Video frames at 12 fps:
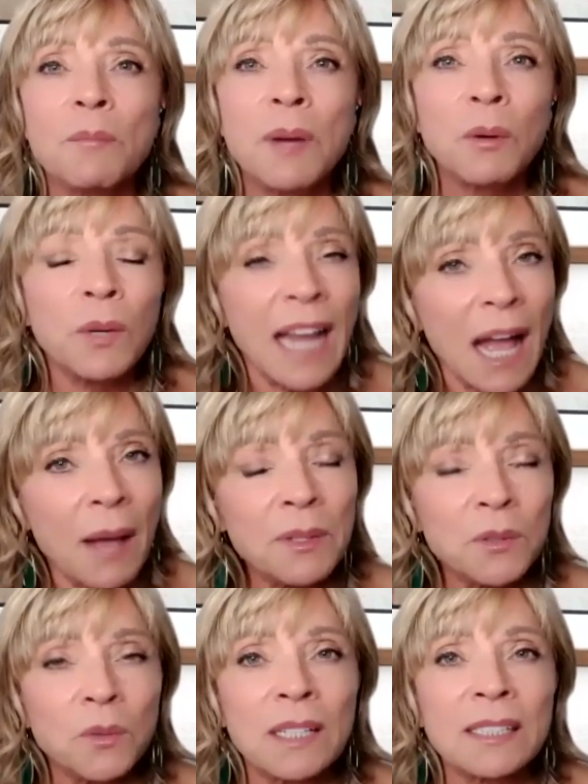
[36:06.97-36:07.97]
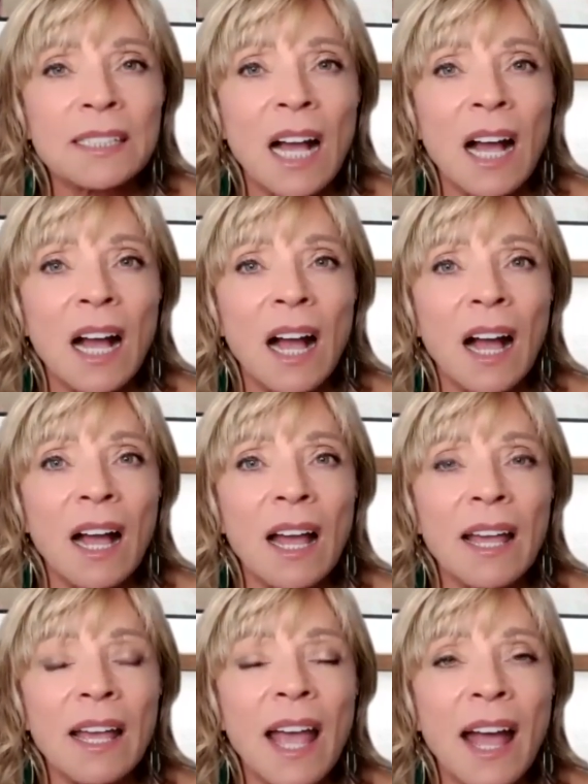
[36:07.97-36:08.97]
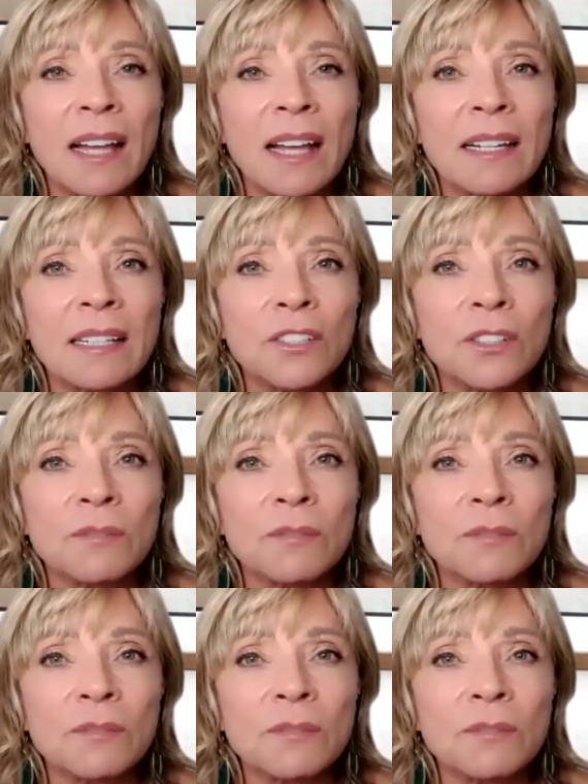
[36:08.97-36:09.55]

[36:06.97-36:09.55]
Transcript: But what happened was I had